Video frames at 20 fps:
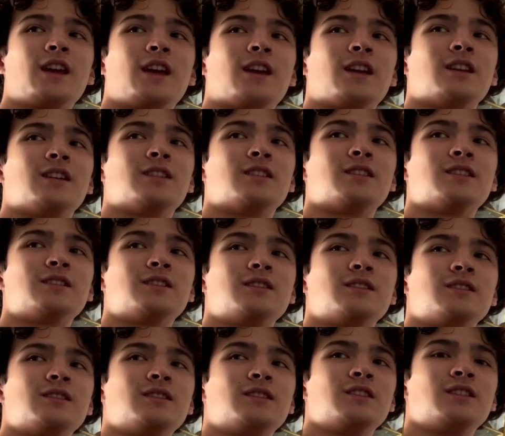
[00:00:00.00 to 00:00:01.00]
And
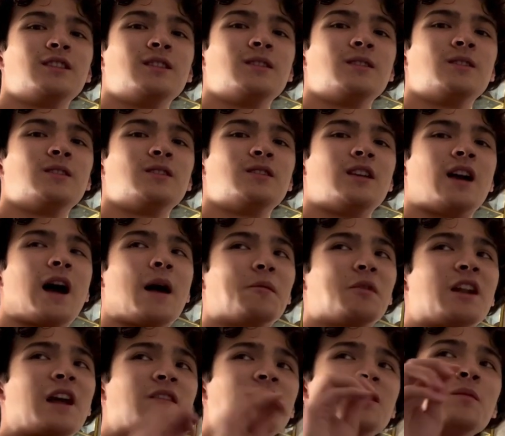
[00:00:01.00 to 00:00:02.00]
yeah, I'm
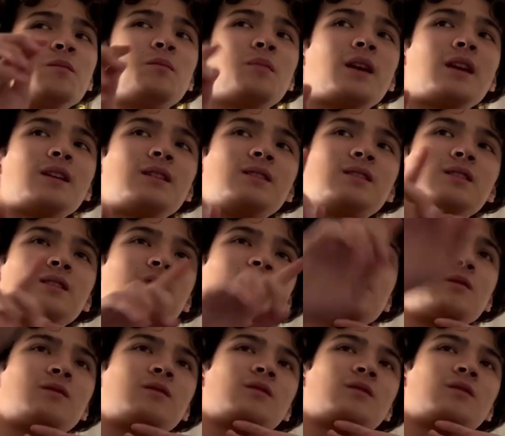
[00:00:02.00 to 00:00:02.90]
gonna have to base